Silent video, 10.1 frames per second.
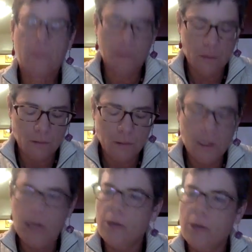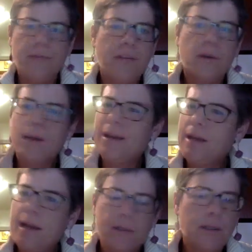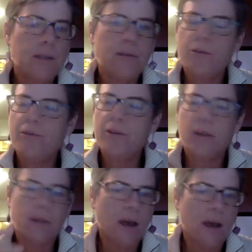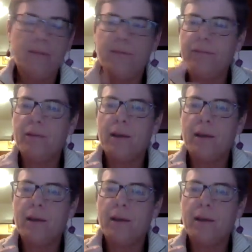Okay. Do you feel connected? Do you feel love?